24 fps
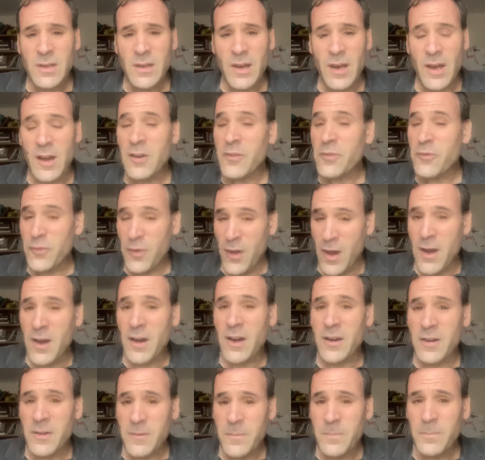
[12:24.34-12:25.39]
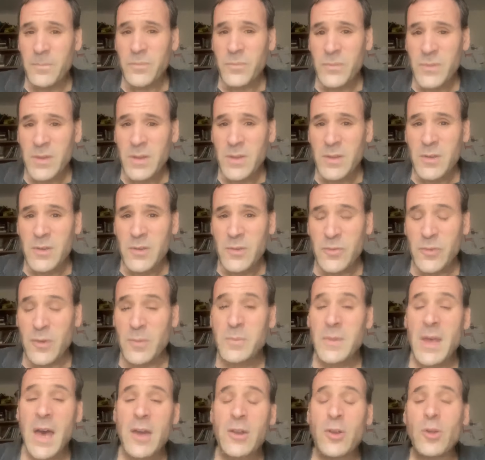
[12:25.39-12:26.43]
are far from
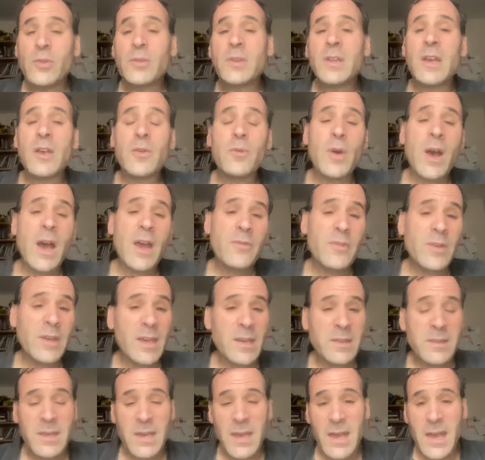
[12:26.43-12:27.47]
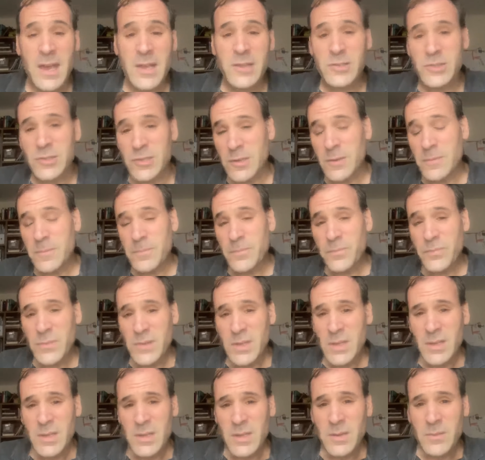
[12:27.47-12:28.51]
not only arriving at the answer,
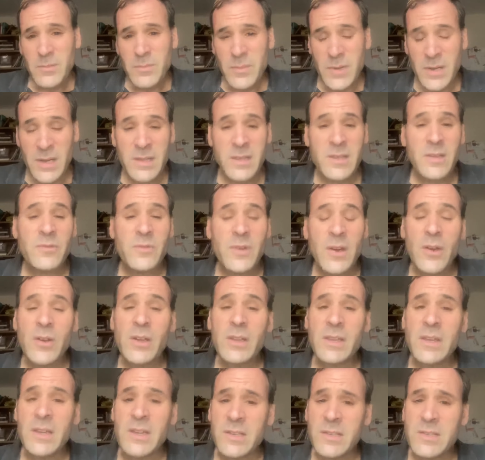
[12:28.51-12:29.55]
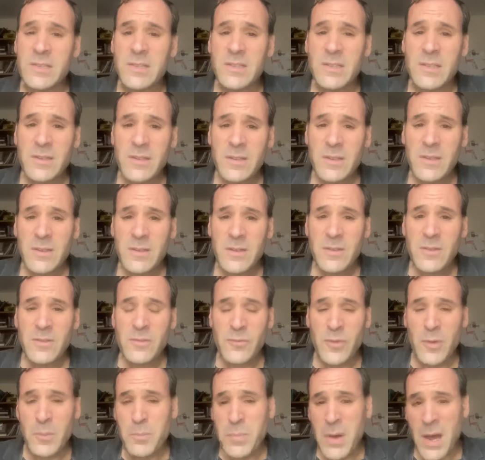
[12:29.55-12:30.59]
but at the very least,
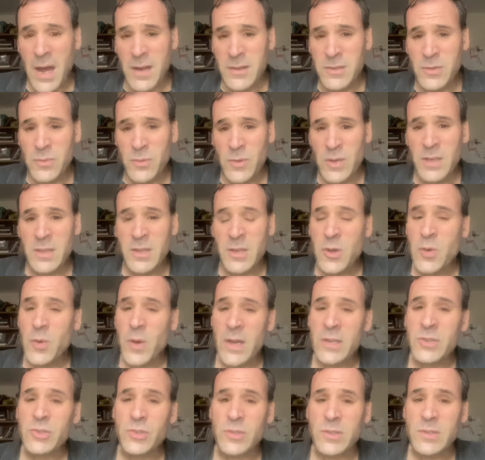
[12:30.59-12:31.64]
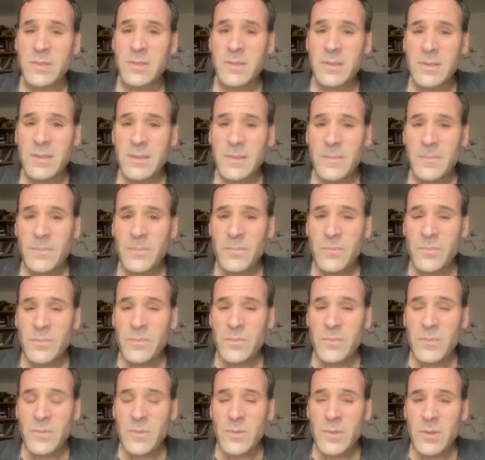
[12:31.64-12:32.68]
from pondering the question.
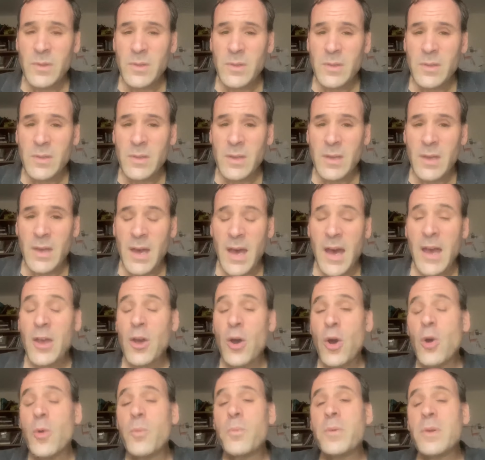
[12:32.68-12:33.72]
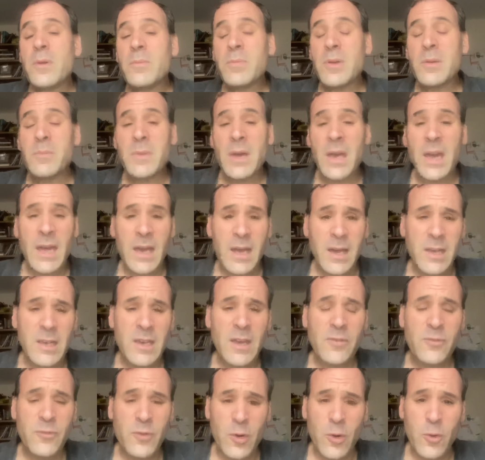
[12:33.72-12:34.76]
I hope, b'mehera
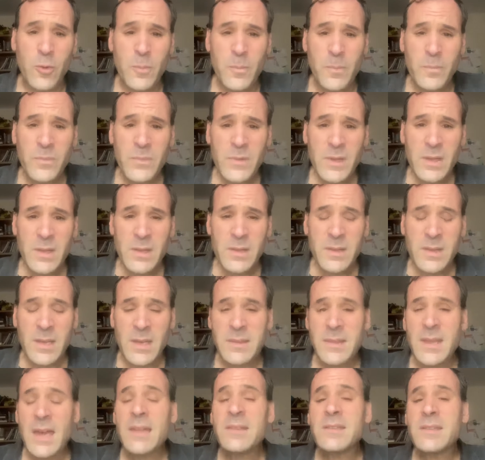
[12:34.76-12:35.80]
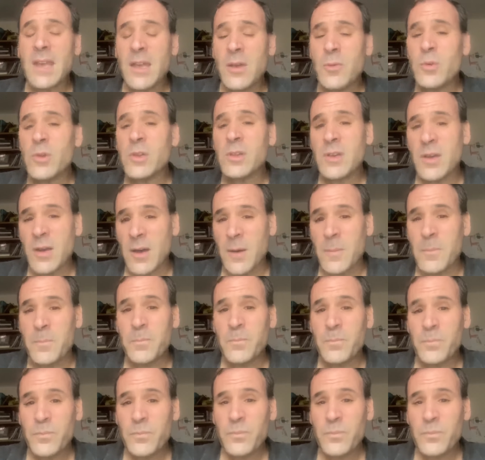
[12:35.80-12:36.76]
yavo, that day will come.